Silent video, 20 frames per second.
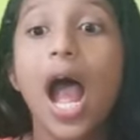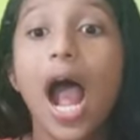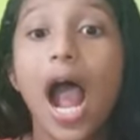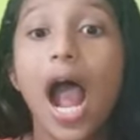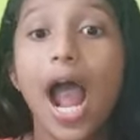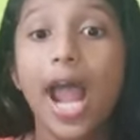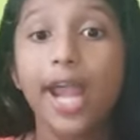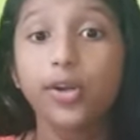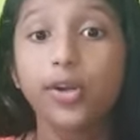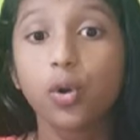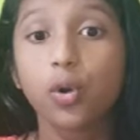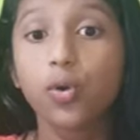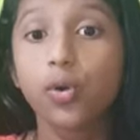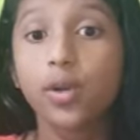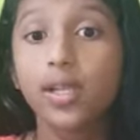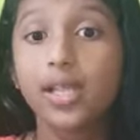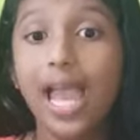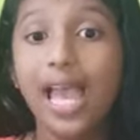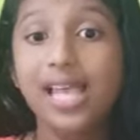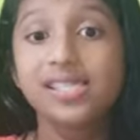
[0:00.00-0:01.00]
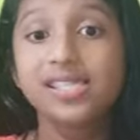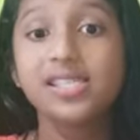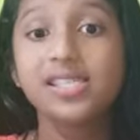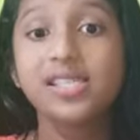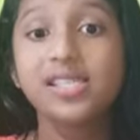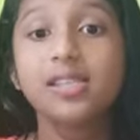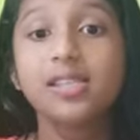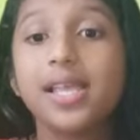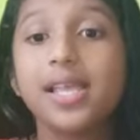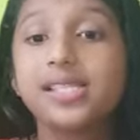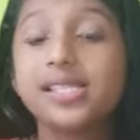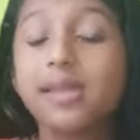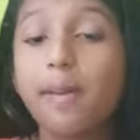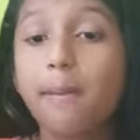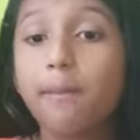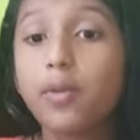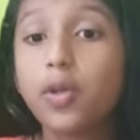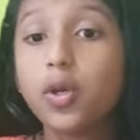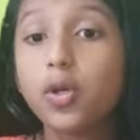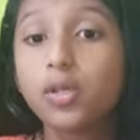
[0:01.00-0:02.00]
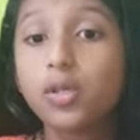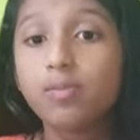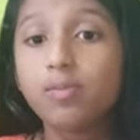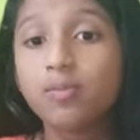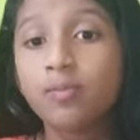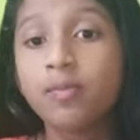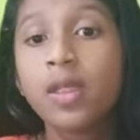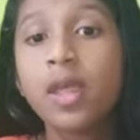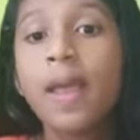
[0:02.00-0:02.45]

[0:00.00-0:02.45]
Hydrochloric acid makes the medium